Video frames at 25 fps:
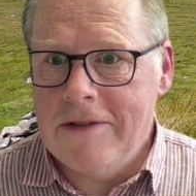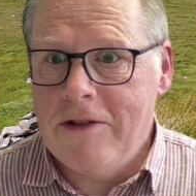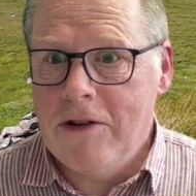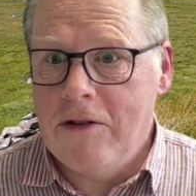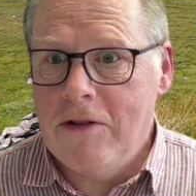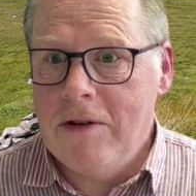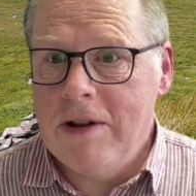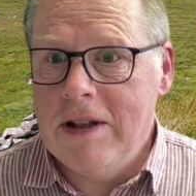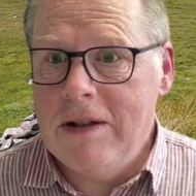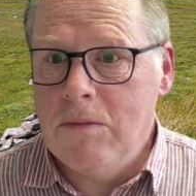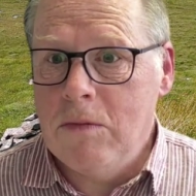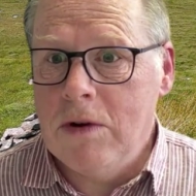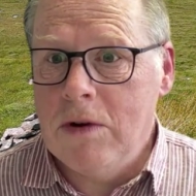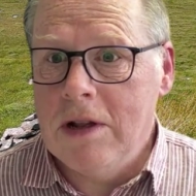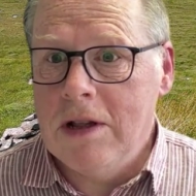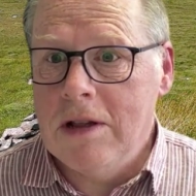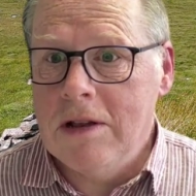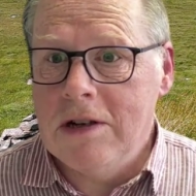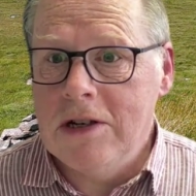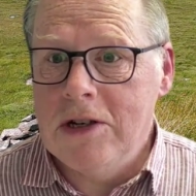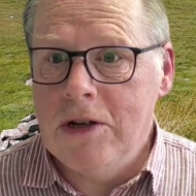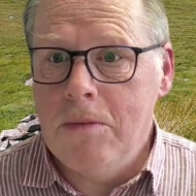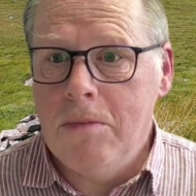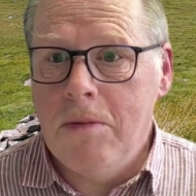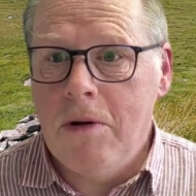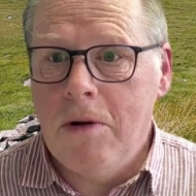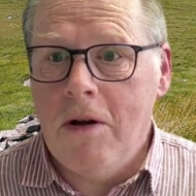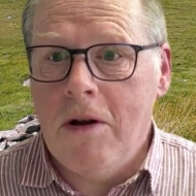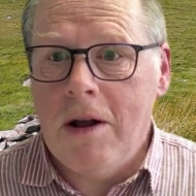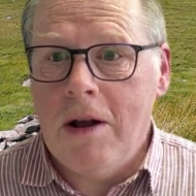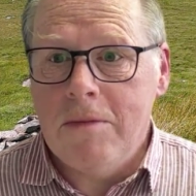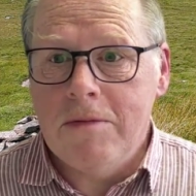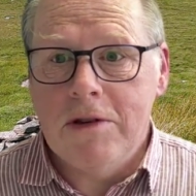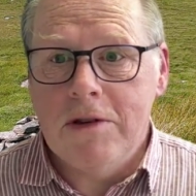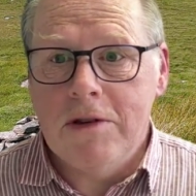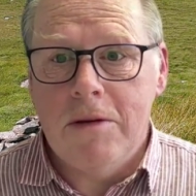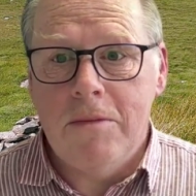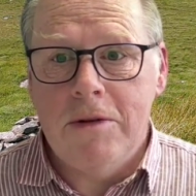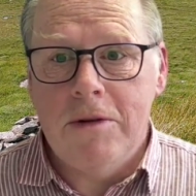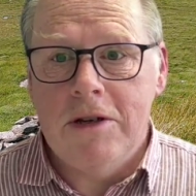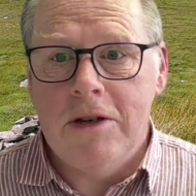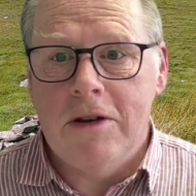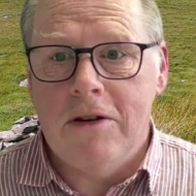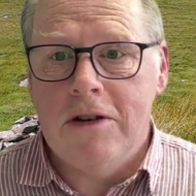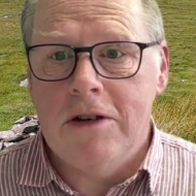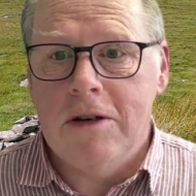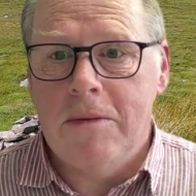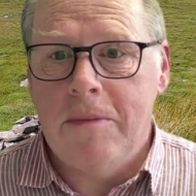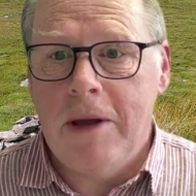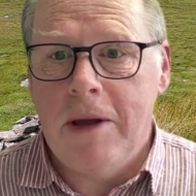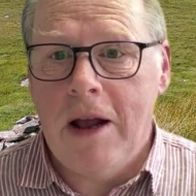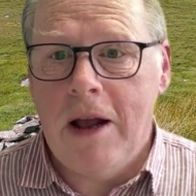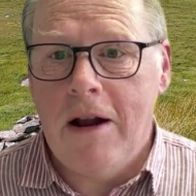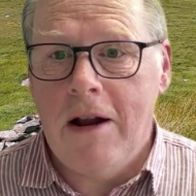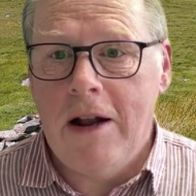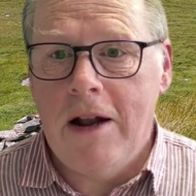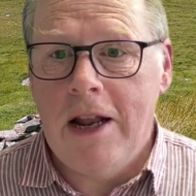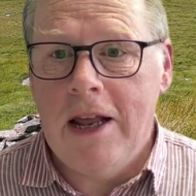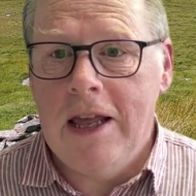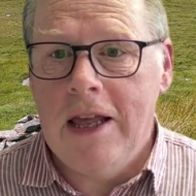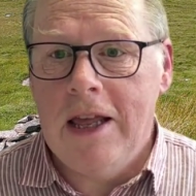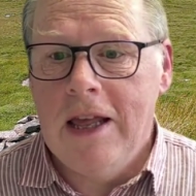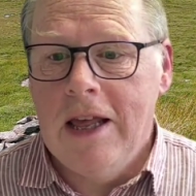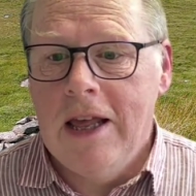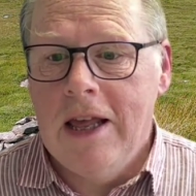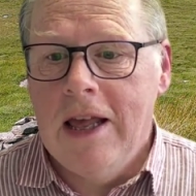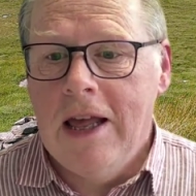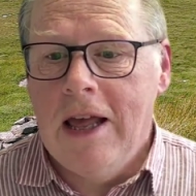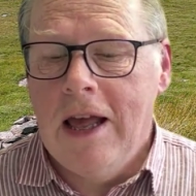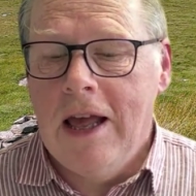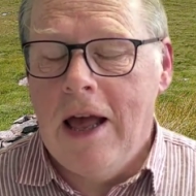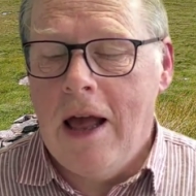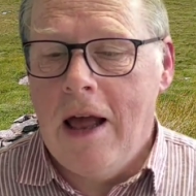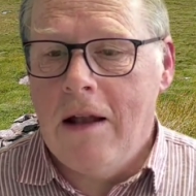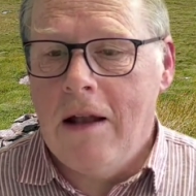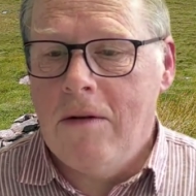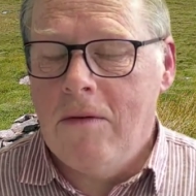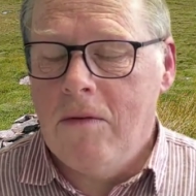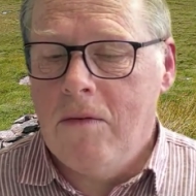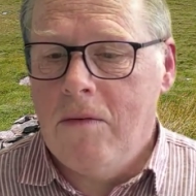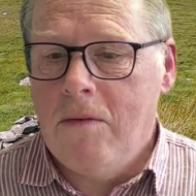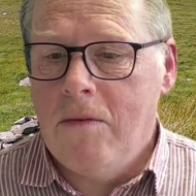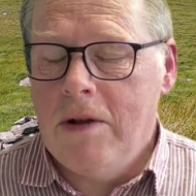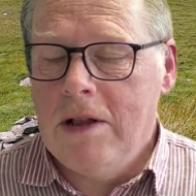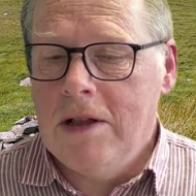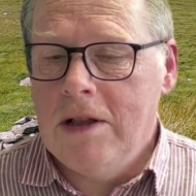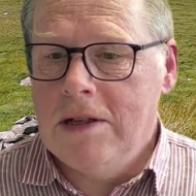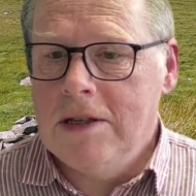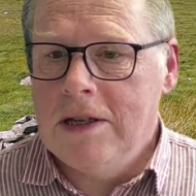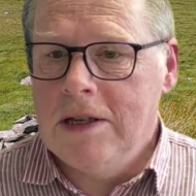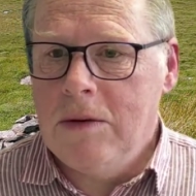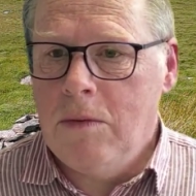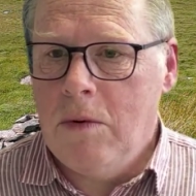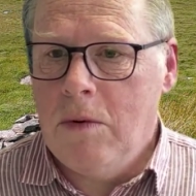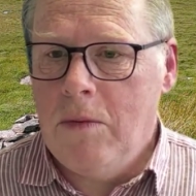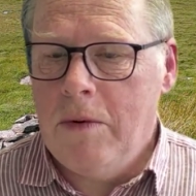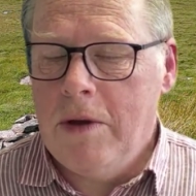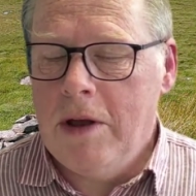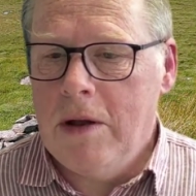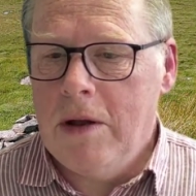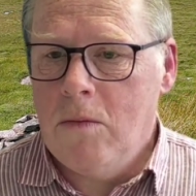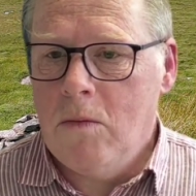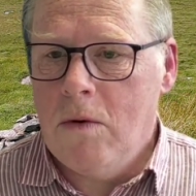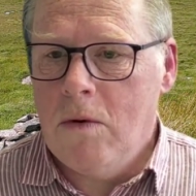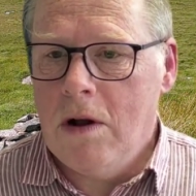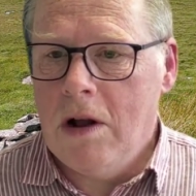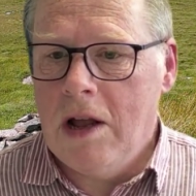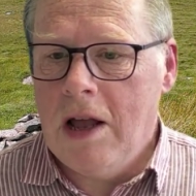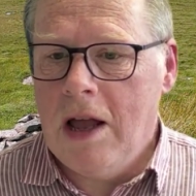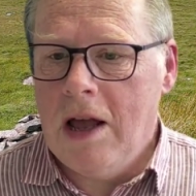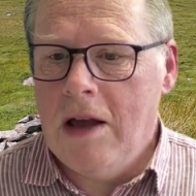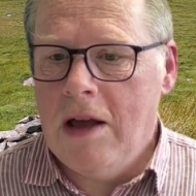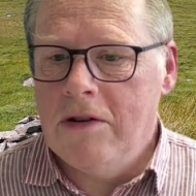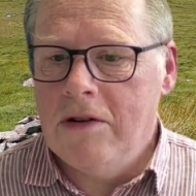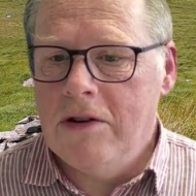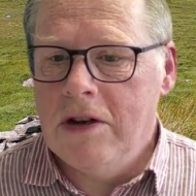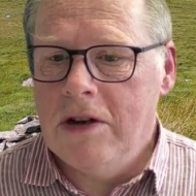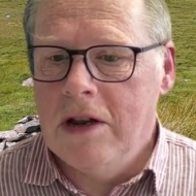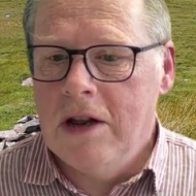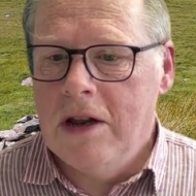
if you're in one of the 2 programs, come and talk to me early and we'll see what we can work out.